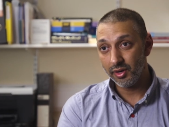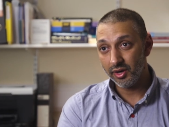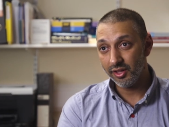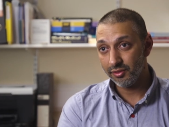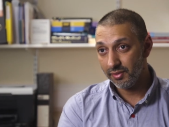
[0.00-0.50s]

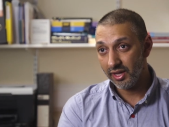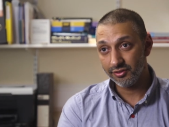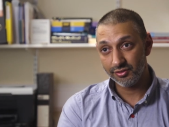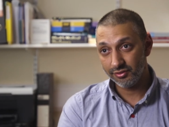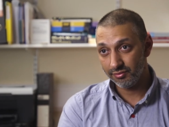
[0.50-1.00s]
McGrath
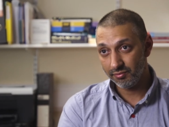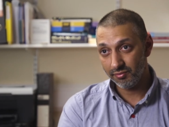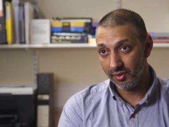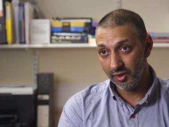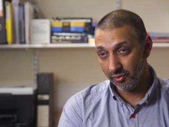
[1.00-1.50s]
MACs
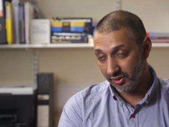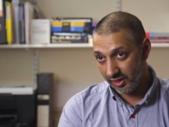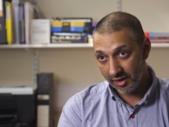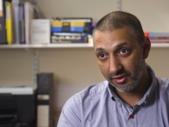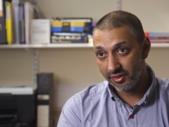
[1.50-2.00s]

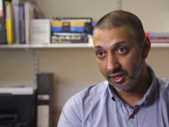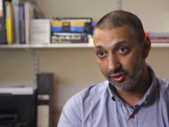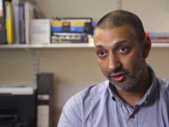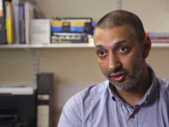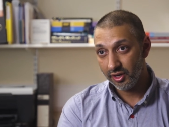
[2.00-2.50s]
within every
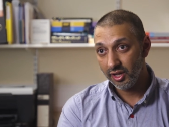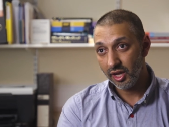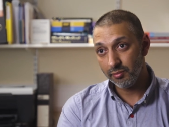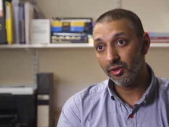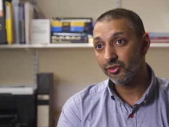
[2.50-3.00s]
theatre
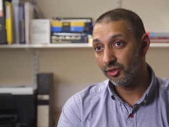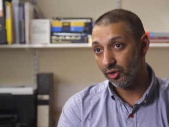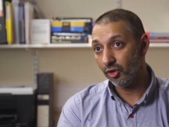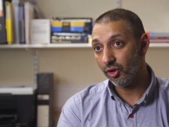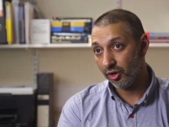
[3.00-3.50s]
and plus in
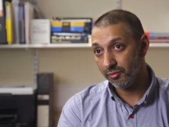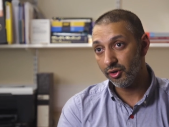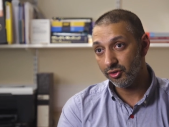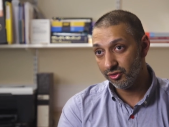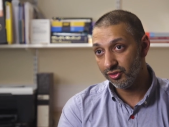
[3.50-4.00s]
all our
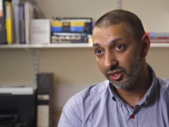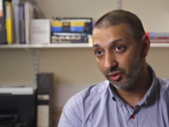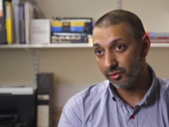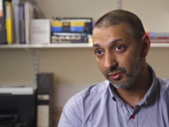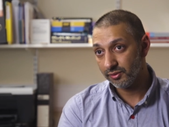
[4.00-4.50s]
emergency
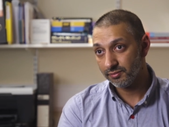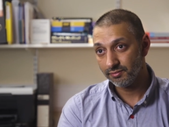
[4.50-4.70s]
equipment.